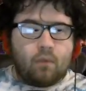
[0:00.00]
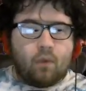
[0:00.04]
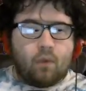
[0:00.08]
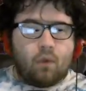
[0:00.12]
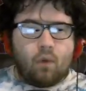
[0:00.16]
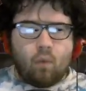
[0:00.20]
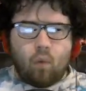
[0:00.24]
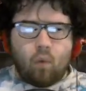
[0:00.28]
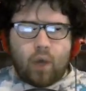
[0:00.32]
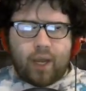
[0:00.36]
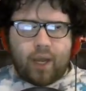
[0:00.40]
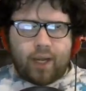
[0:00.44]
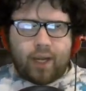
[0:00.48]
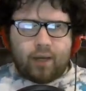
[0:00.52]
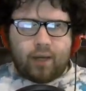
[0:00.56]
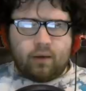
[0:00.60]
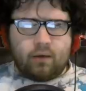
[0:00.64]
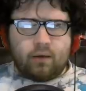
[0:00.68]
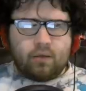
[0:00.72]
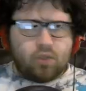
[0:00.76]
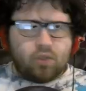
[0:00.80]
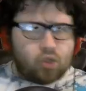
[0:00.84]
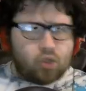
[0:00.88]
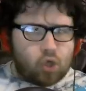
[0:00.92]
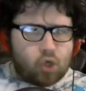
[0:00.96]
Wait,
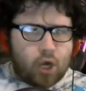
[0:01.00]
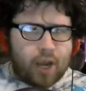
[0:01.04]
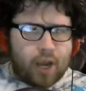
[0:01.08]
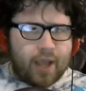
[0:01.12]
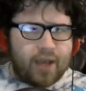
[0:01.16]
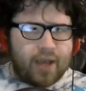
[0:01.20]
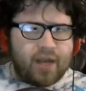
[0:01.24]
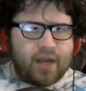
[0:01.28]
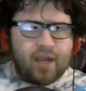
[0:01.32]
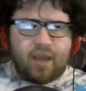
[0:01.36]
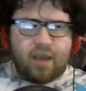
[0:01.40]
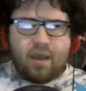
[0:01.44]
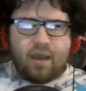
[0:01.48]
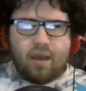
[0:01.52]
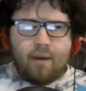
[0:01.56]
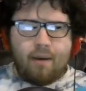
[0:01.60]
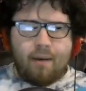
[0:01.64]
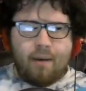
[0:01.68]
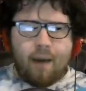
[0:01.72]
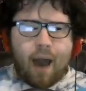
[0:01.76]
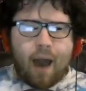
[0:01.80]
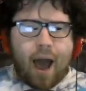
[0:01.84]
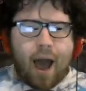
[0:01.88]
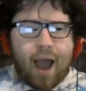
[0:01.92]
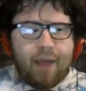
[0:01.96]
Dread,
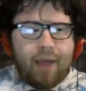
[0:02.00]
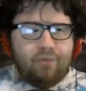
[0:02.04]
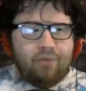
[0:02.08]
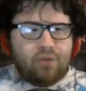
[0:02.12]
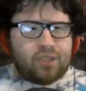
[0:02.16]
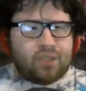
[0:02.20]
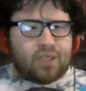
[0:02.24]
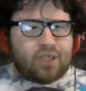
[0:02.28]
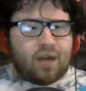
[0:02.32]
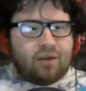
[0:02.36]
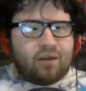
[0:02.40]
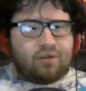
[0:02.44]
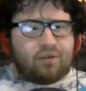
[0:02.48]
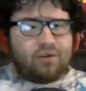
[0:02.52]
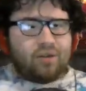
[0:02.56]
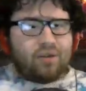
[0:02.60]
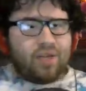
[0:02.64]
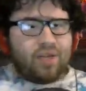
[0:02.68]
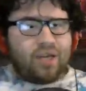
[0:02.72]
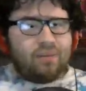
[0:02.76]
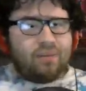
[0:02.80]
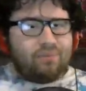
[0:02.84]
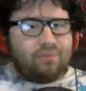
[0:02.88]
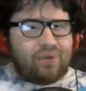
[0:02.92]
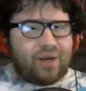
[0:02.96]
I was under
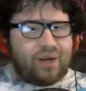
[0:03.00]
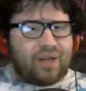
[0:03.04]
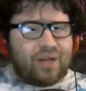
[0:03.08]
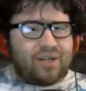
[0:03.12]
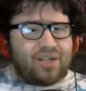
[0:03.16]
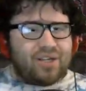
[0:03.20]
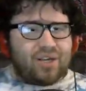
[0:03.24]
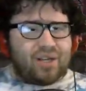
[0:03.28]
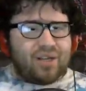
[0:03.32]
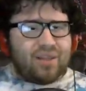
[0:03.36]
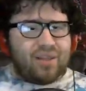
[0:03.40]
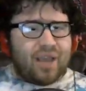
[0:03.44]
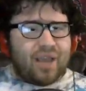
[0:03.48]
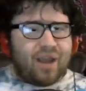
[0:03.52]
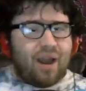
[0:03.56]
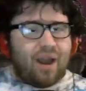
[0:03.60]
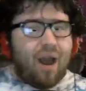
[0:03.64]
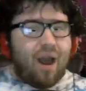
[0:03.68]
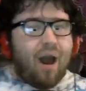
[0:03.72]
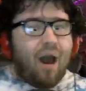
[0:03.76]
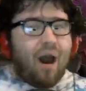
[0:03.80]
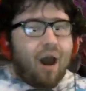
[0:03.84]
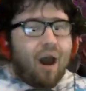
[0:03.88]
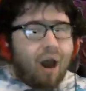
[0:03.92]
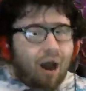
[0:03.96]
the impression that
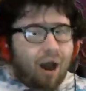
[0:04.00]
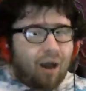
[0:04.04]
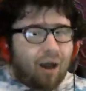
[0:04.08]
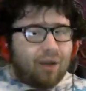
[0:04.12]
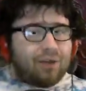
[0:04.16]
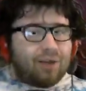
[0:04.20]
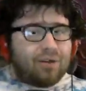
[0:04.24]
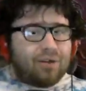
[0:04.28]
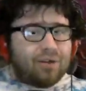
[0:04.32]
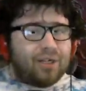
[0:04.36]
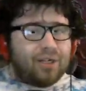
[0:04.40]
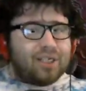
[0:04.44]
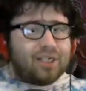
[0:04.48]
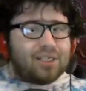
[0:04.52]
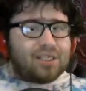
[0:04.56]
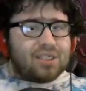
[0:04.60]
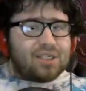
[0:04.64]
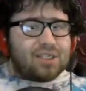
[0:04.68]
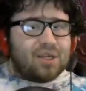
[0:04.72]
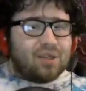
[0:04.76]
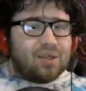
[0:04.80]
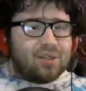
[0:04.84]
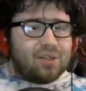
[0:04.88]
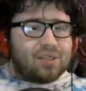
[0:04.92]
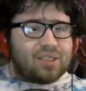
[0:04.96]
Hungering
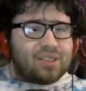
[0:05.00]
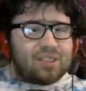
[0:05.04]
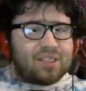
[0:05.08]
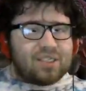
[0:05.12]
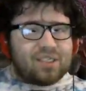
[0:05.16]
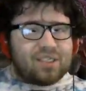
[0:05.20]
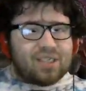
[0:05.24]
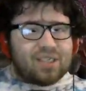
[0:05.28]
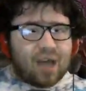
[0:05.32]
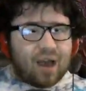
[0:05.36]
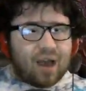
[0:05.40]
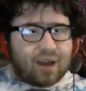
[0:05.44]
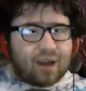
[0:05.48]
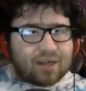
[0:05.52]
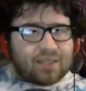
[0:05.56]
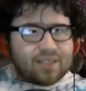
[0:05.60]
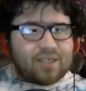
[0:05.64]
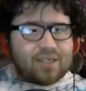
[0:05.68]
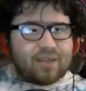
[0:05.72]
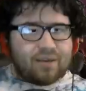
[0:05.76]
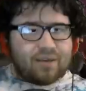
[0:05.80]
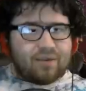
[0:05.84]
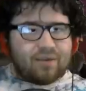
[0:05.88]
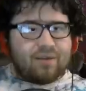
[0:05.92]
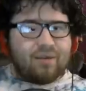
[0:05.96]
Souls sucked.
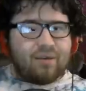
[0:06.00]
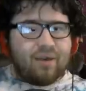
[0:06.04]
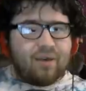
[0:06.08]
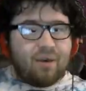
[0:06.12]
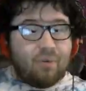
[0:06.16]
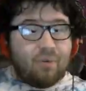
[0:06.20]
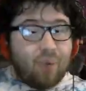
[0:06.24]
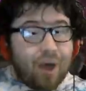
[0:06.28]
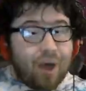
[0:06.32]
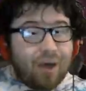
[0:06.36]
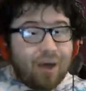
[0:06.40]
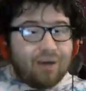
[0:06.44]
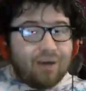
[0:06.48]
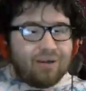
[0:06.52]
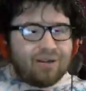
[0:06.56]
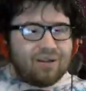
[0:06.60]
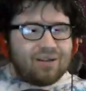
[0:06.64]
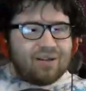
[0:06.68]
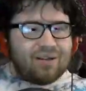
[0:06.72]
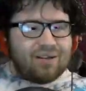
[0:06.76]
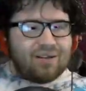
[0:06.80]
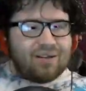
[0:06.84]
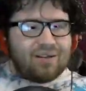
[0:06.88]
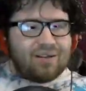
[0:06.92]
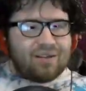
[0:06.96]
Well,
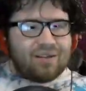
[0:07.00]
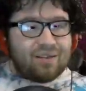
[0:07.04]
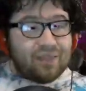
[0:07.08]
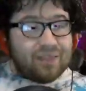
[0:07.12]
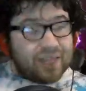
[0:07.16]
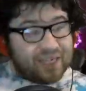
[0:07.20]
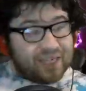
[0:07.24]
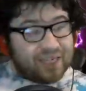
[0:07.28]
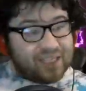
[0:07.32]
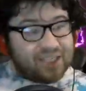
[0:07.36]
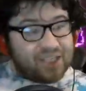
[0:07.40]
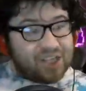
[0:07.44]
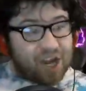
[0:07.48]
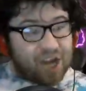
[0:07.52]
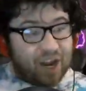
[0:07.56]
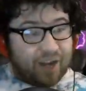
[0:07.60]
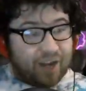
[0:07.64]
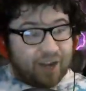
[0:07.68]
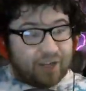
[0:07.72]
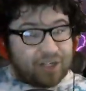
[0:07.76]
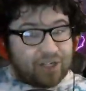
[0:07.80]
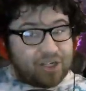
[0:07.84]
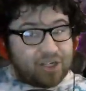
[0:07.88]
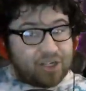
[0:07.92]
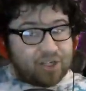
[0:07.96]
things
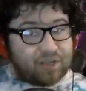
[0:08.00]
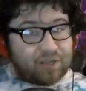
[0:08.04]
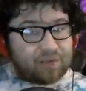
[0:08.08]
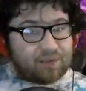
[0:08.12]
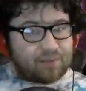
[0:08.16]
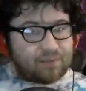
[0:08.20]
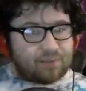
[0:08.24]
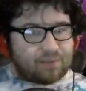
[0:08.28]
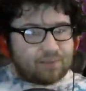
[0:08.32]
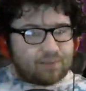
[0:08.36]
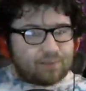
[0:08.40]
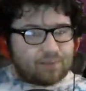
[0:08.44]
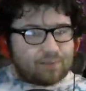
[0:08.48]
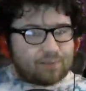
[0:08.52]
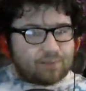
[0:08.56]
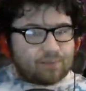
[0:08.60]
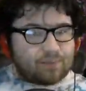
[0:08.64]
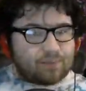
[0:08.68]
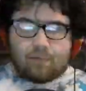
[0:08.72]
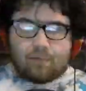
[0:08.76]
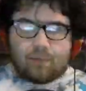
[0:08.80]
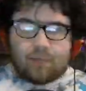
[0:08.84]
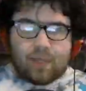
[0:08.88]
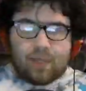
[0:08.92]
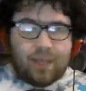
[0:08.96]
change.
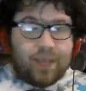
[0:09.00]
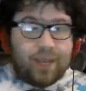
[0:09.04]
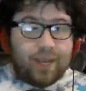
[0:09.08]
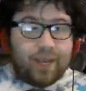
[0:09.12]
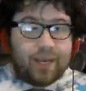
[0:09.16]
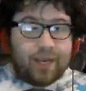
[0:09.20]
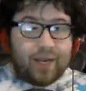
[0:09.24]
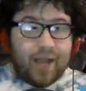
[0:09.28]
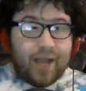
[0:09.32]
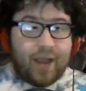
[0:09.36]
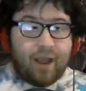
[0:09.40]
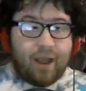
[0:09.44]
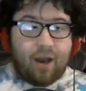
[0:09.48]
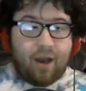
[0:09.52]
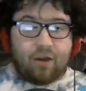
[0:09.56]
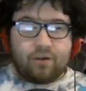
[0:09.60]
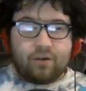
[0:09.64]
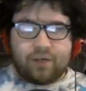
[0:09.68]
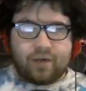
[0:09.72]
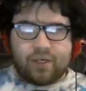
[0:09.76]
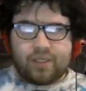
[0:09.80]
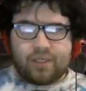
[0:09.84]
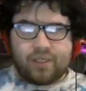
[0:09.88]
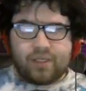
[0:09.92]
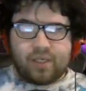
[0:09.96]
Ignite
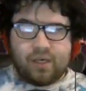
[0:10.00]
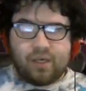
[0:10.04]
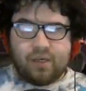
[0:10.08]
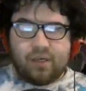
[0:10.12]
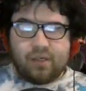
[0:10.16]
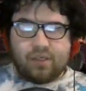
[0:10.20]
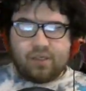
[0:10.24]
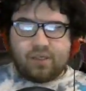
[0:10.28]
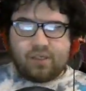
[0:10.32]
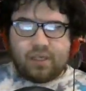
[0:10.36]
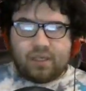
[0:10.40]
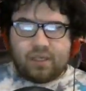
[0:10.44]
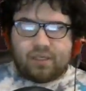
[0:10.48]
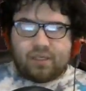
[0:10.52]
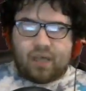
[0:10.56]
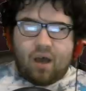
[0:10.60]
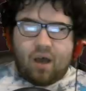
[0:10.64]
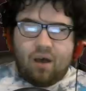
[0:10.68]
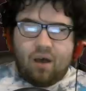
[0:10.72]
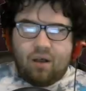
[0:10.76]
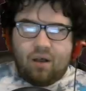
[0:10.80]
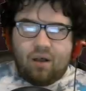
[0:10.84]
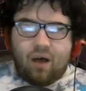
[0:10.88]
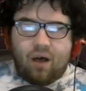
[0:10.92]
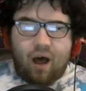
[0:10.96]
Hungering Souls does a
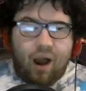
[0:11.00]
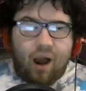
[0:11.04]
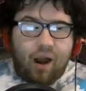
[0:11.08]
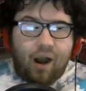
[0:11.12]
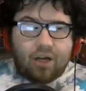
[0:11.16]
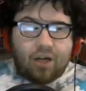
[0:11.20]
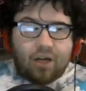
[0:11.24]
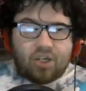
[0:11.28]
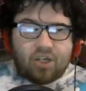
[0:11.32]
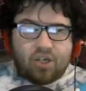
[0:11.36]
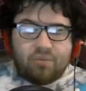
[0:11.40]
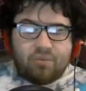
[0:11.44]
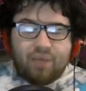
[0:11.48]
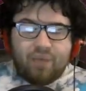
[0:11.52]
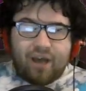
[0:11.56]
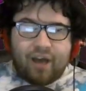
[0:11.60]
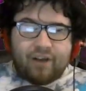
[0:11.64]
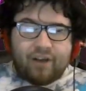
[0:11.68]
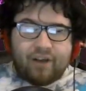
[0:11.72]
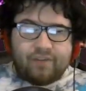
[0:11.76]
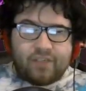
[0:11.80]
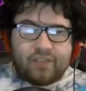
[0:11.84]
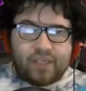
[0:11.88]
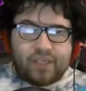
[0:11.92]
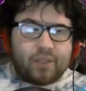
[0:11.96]
large amount
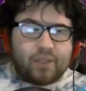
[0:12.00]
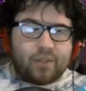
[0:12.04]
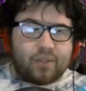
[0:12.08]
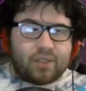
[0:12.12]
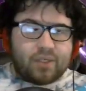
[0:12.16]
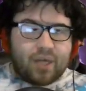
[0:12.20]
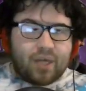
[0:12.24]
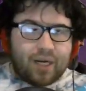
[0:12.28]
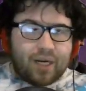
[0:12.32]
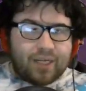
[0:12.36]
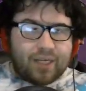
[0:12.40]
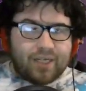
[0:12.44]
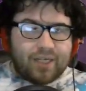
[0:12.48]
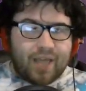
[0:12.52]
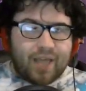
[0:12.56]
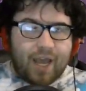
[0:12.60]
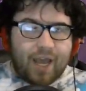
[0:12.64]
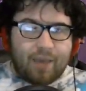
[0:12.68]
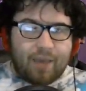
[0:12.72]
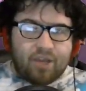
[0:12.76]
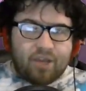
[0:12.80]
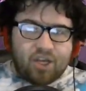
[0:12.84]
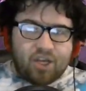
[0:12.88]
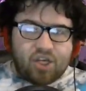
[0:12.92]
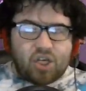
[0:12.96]
of single target
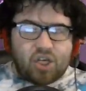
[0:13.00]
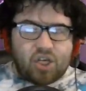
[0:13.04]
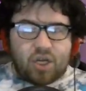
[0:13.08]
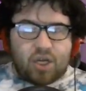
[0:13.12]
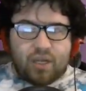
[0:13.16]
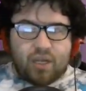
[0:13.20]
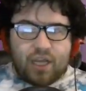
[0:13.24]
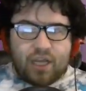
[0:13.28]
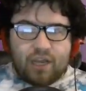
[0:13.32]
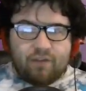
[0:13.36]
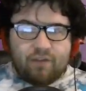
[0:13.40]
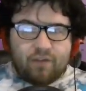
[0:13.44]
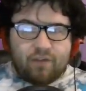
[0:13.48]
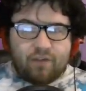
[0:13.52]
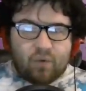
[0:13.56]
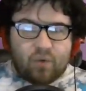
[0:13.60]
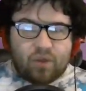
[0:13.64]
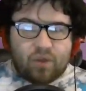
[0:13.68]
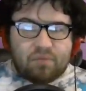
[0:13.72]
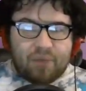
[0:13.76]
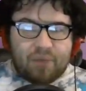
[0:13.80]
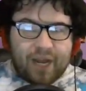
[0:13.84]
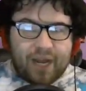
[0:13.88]
damage. Even with my